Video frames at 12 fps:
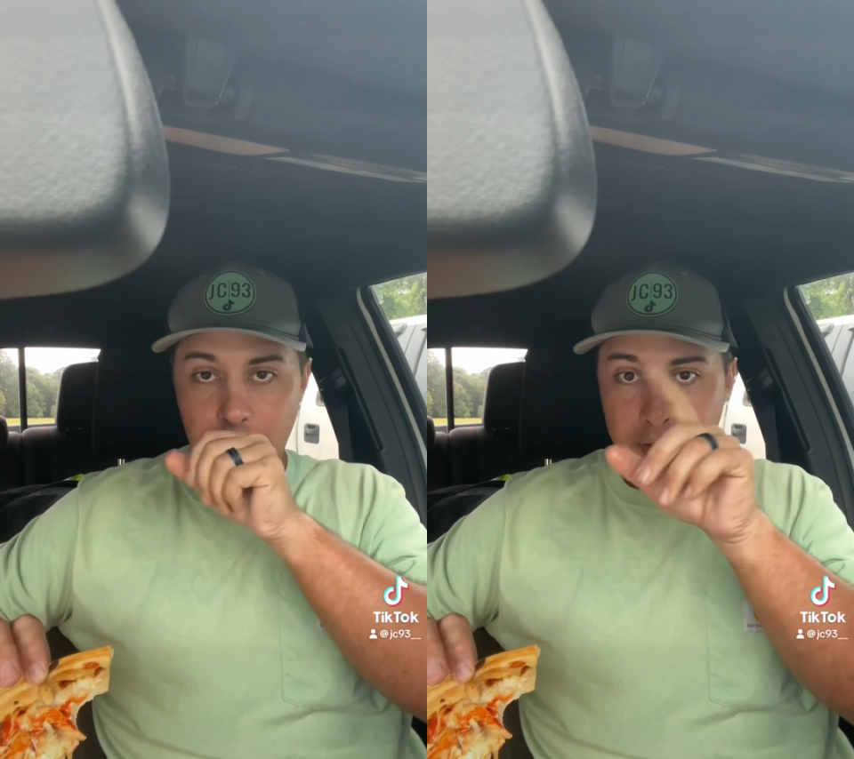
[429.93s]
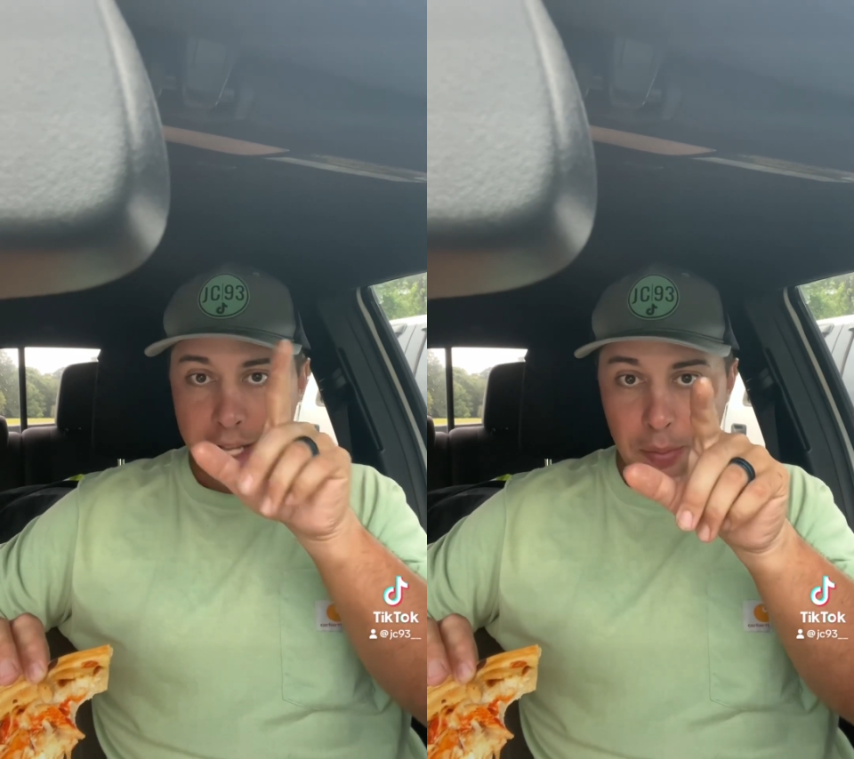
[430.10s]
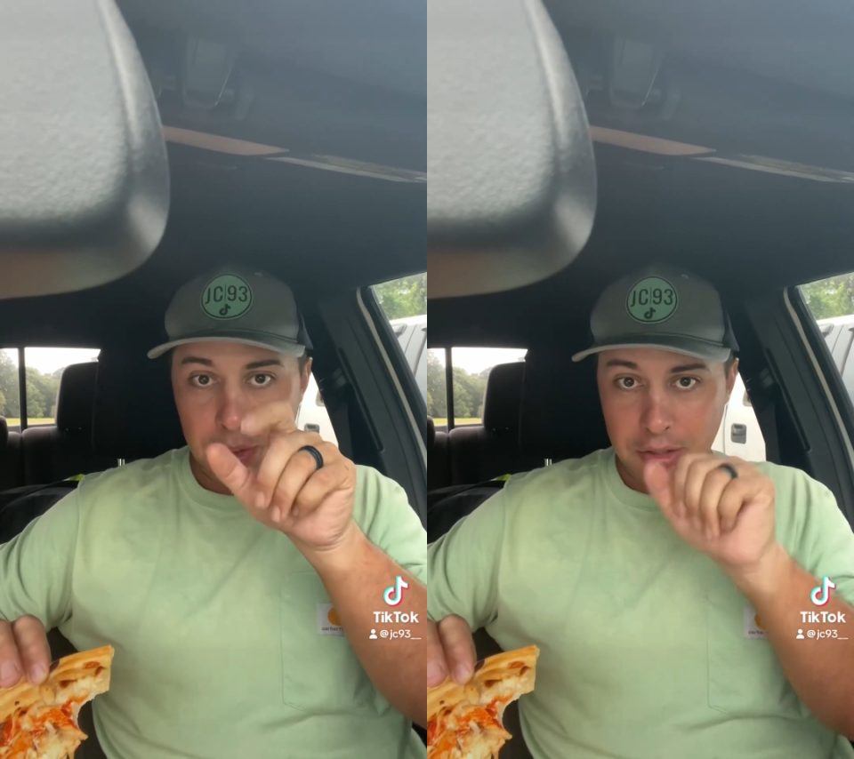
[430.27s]

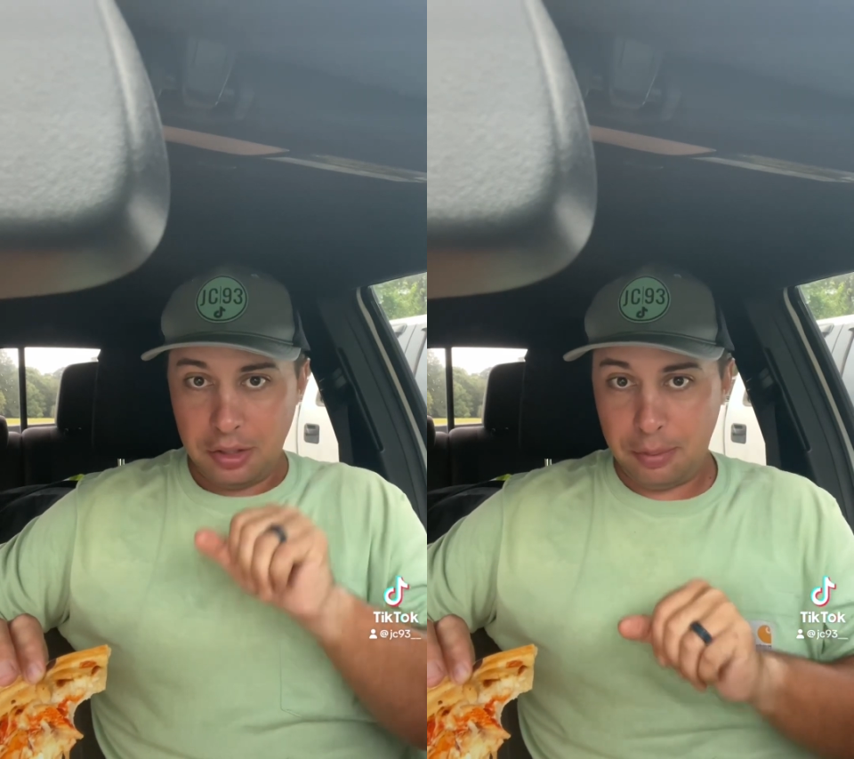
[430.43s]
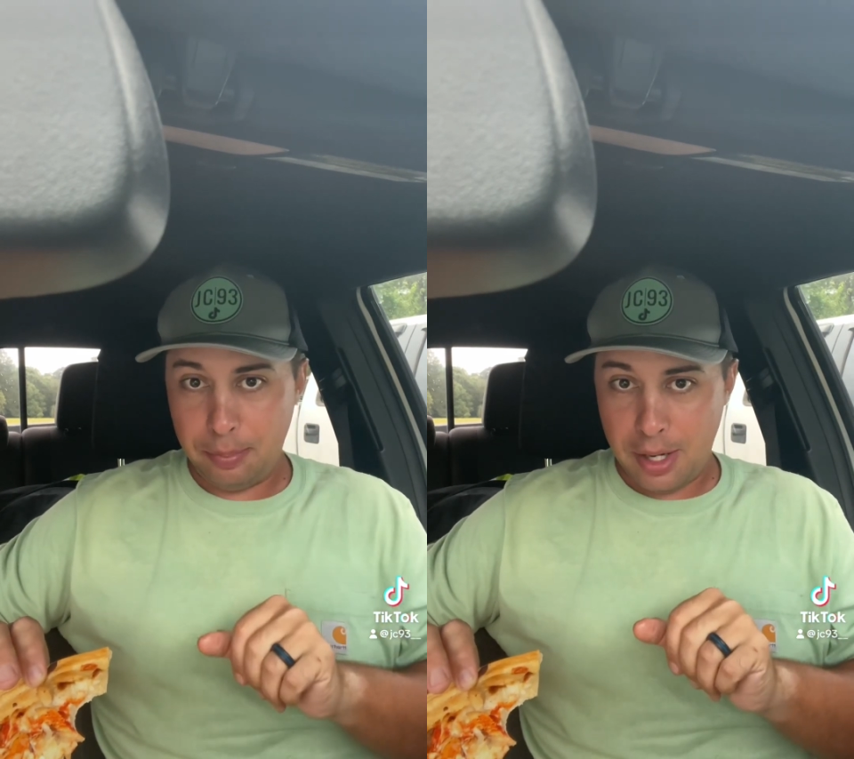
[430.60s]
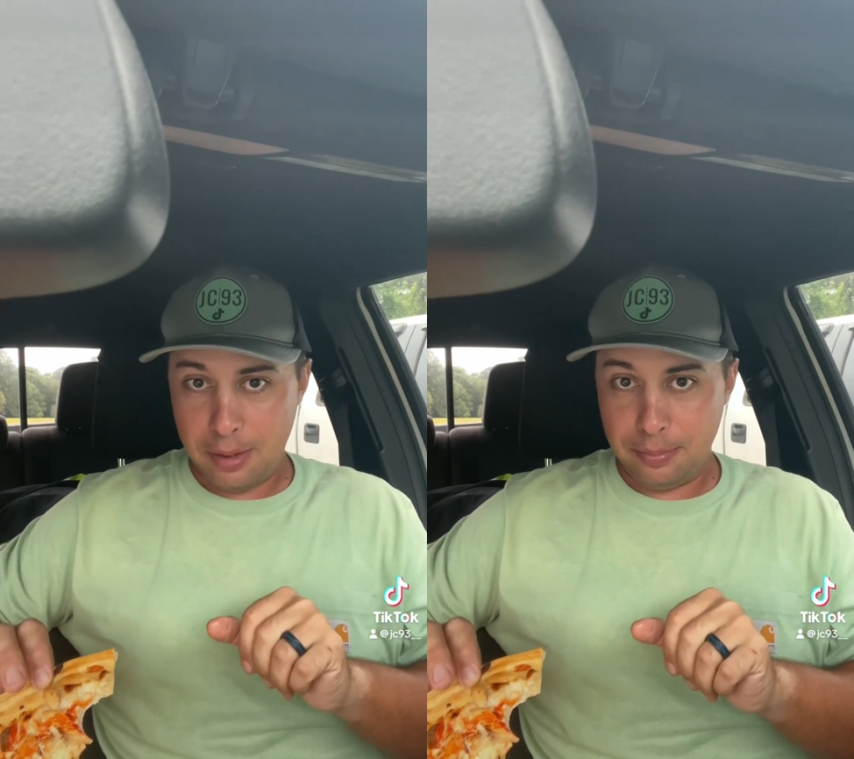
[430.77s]
That was a
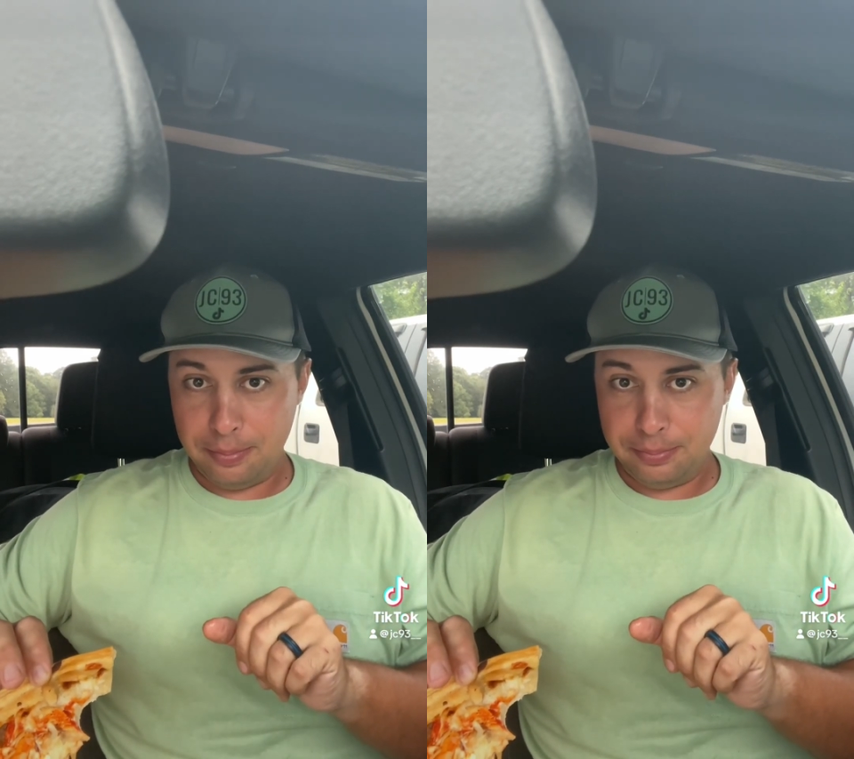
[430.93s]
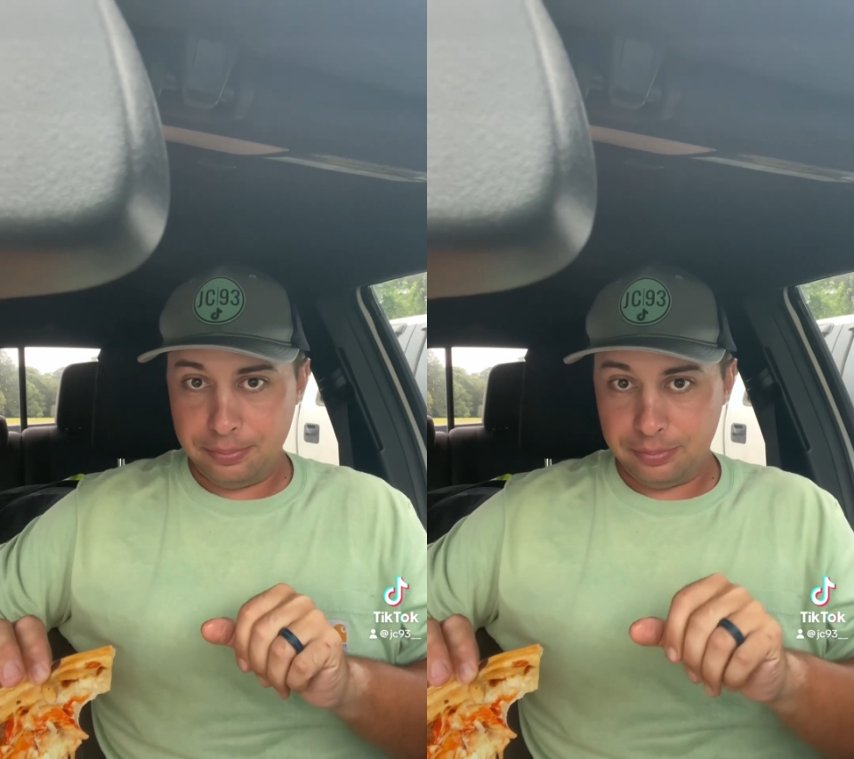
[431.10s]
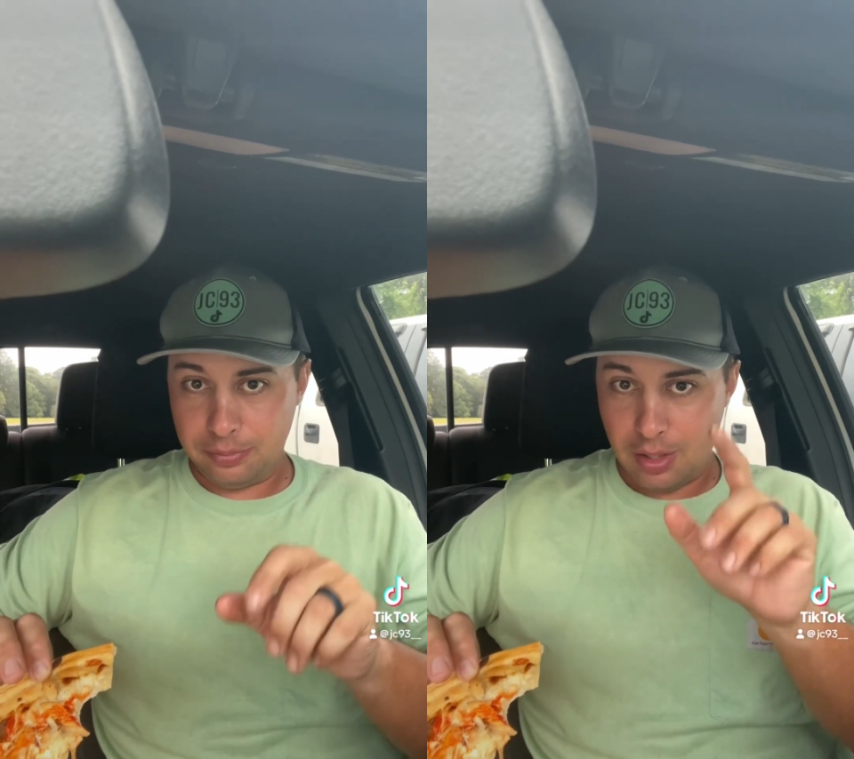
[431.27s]
good burp.
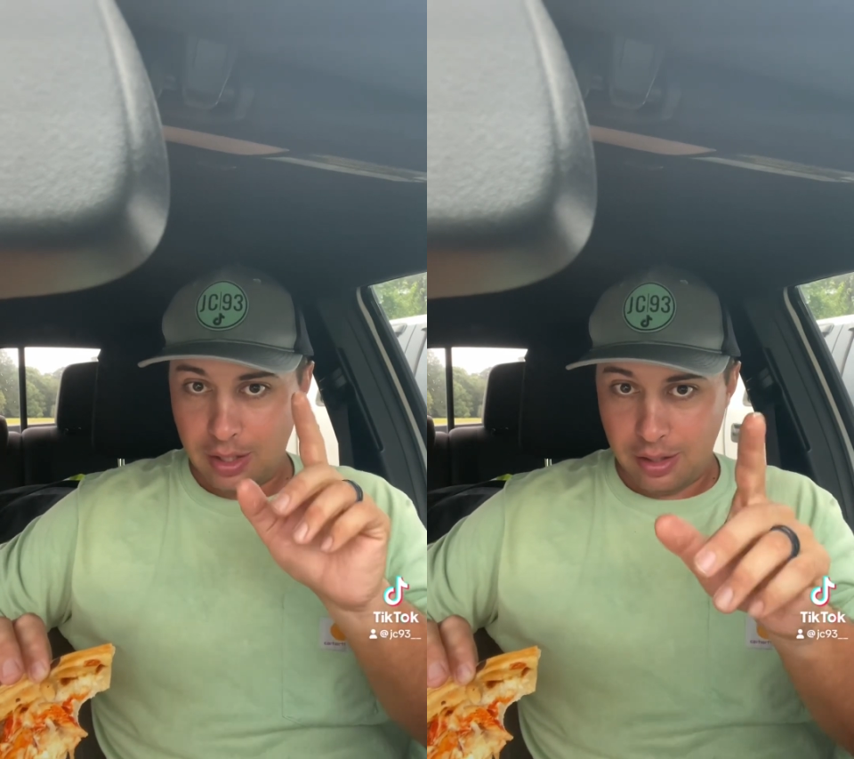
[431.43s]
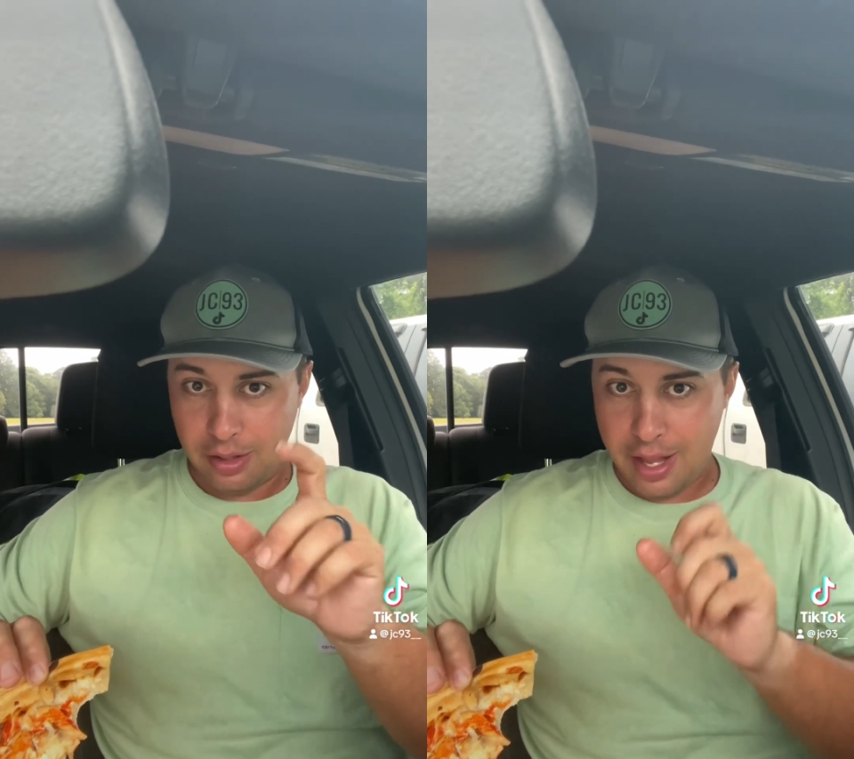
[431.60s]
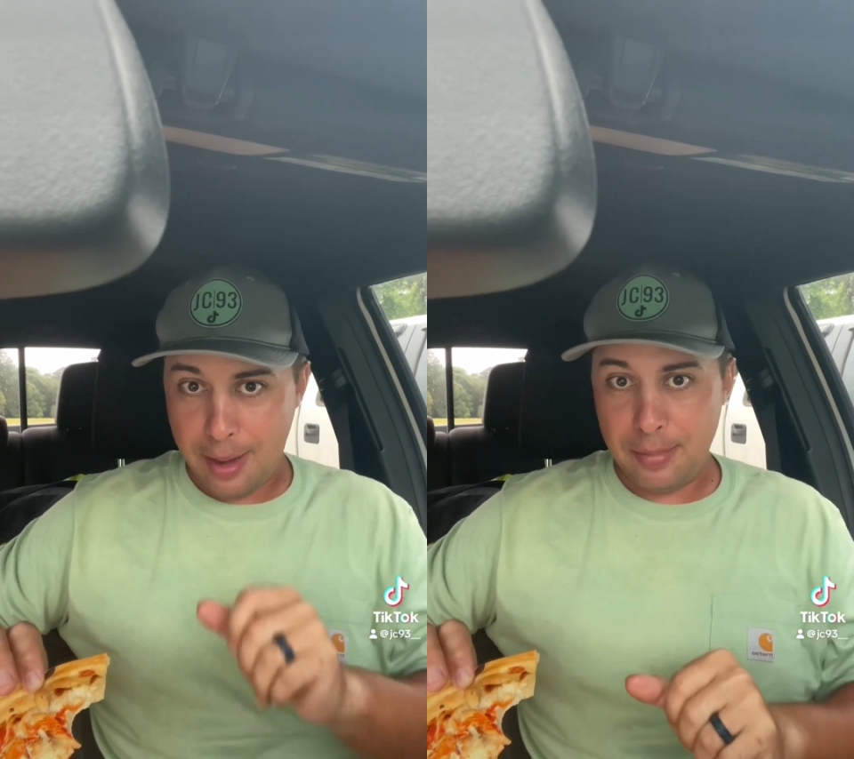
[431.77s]

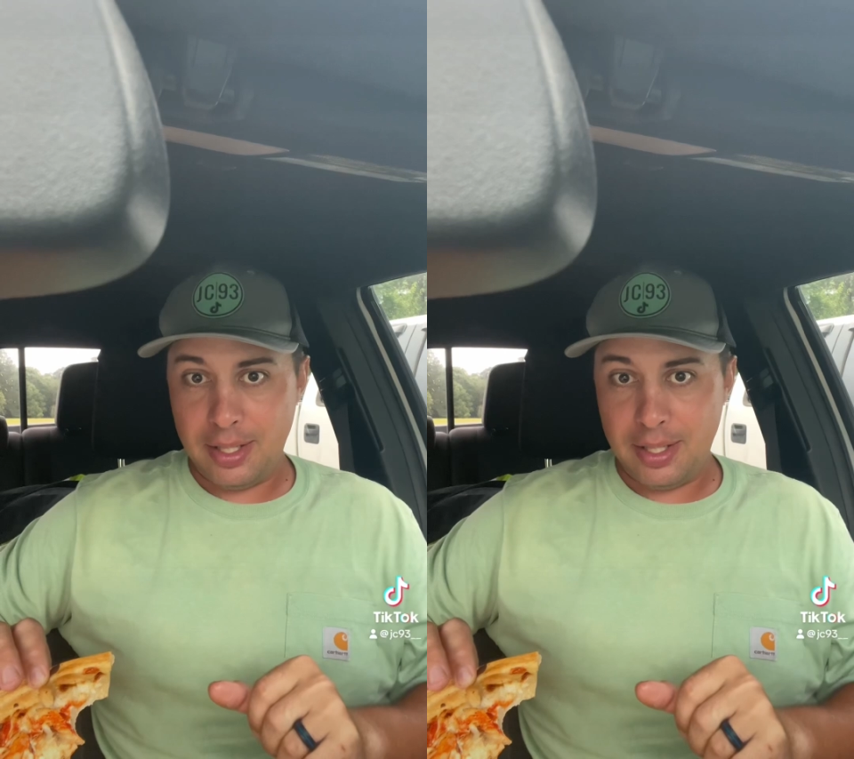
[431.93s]
That